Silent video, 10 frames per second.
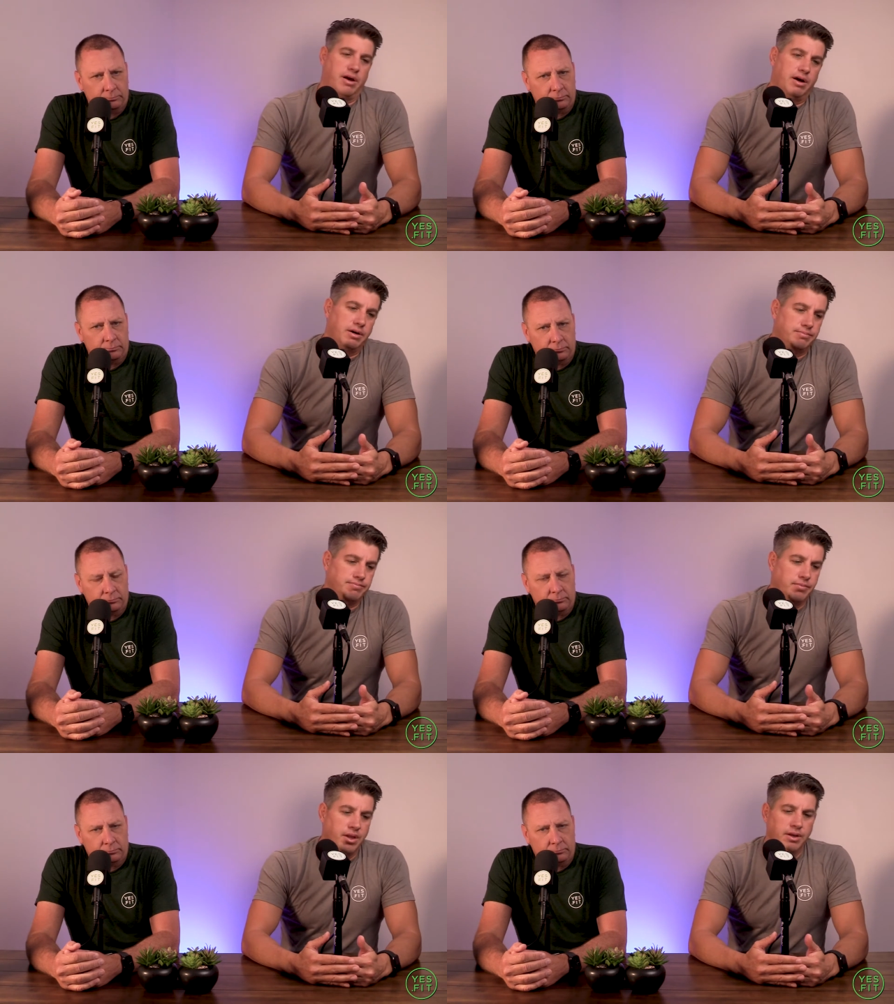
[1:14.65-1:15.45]

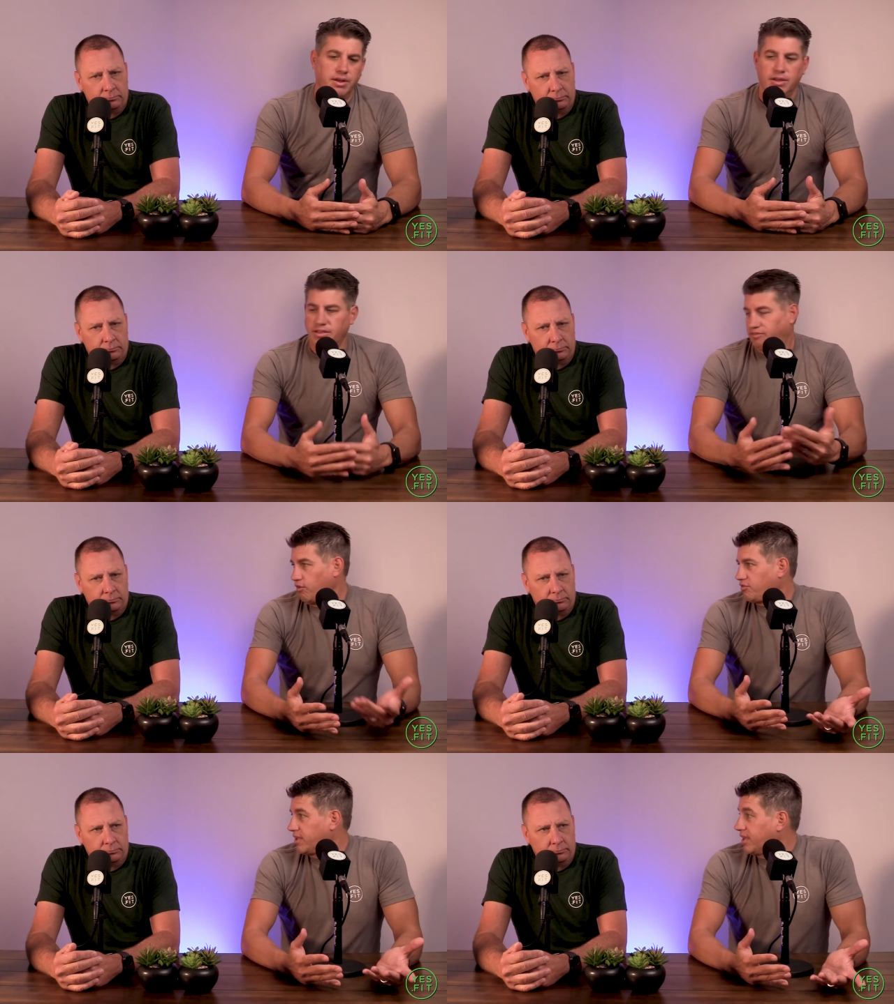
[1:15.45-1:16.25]
Speaker 1: Um, the
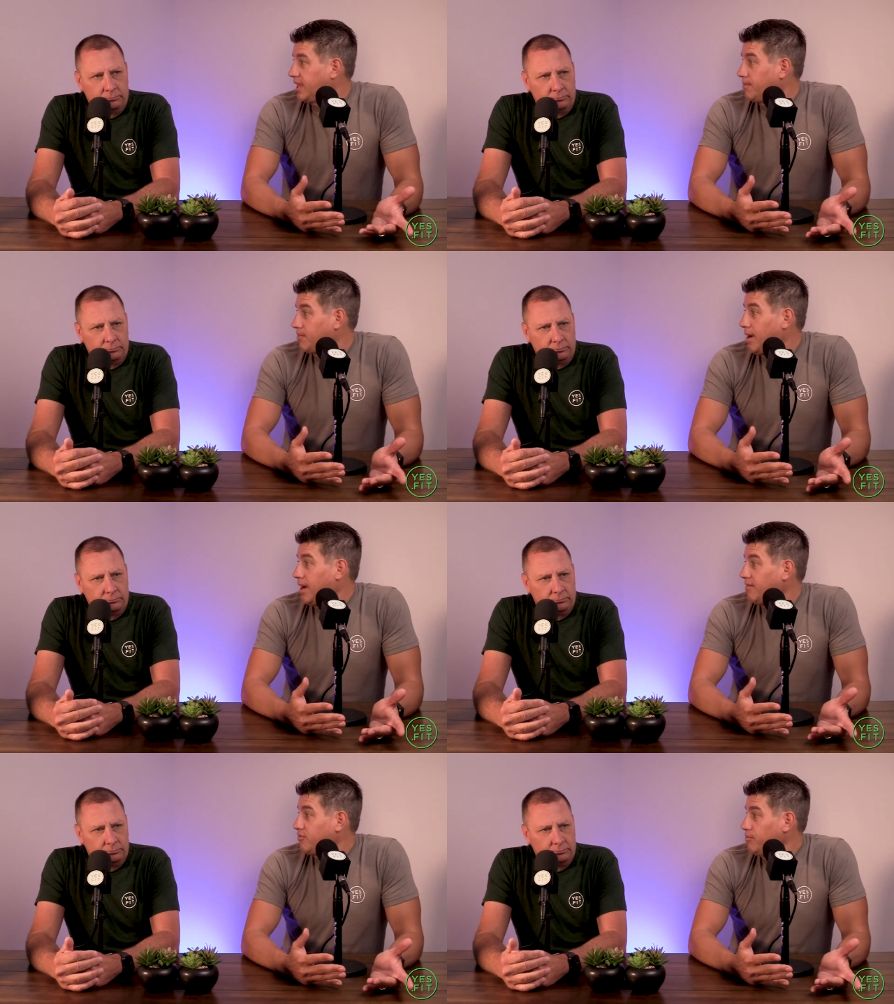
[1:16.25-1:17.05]
first thing that came to
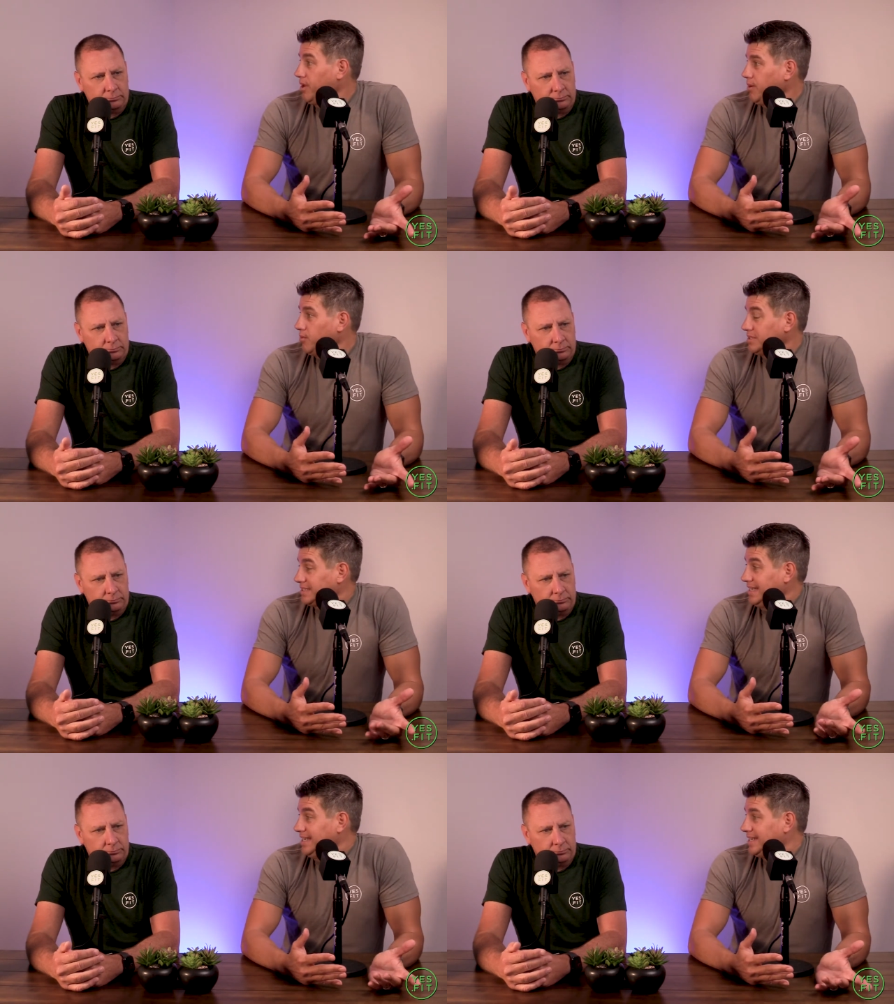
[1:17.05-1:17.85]
mind for me
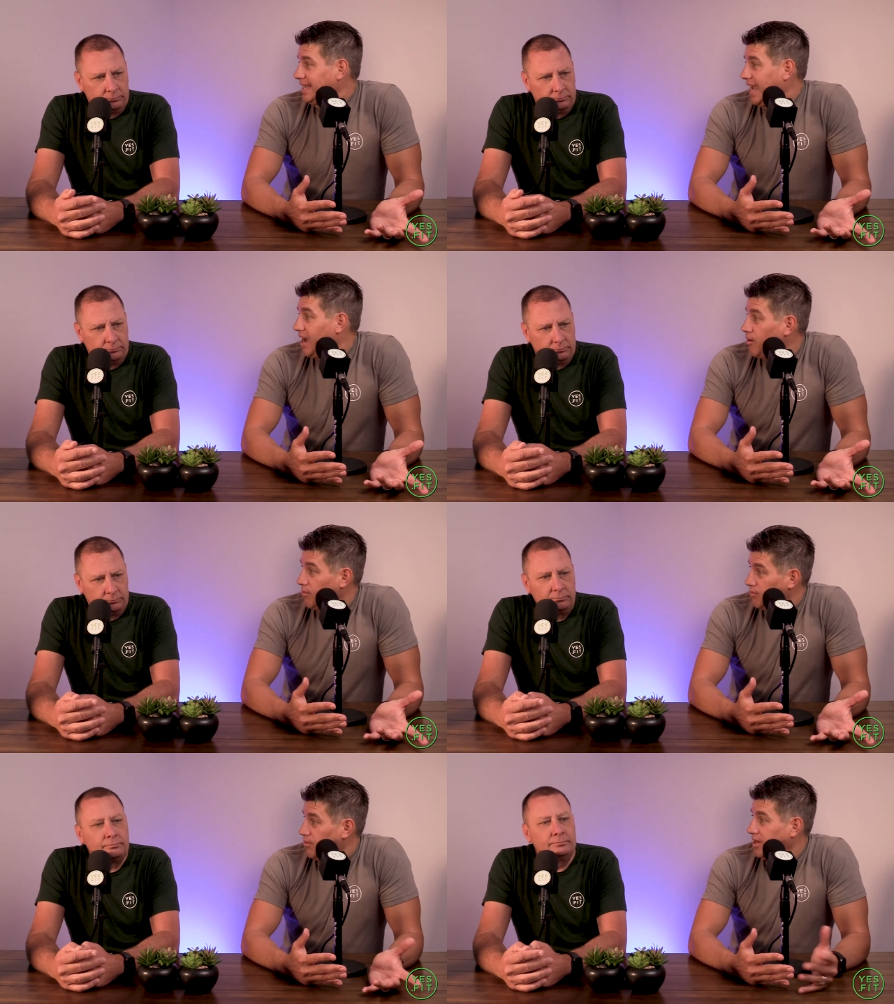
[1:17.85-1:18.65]
was eating
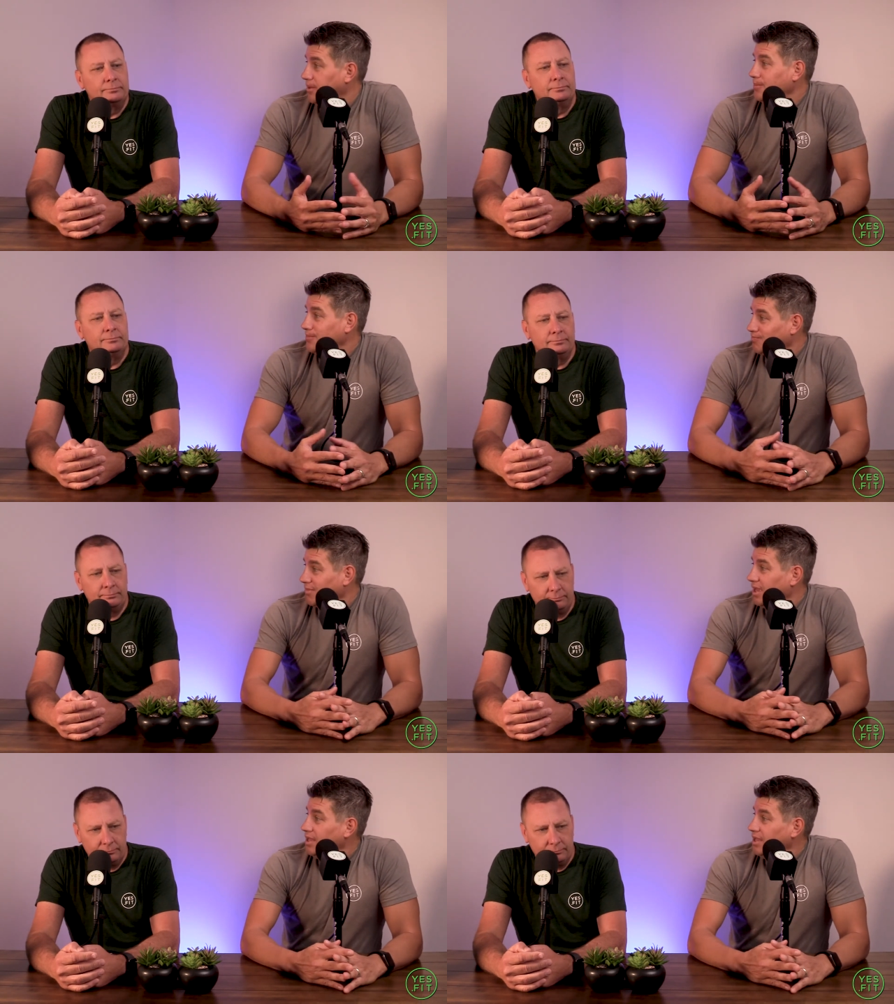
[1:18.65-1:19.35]
out, right? Mm.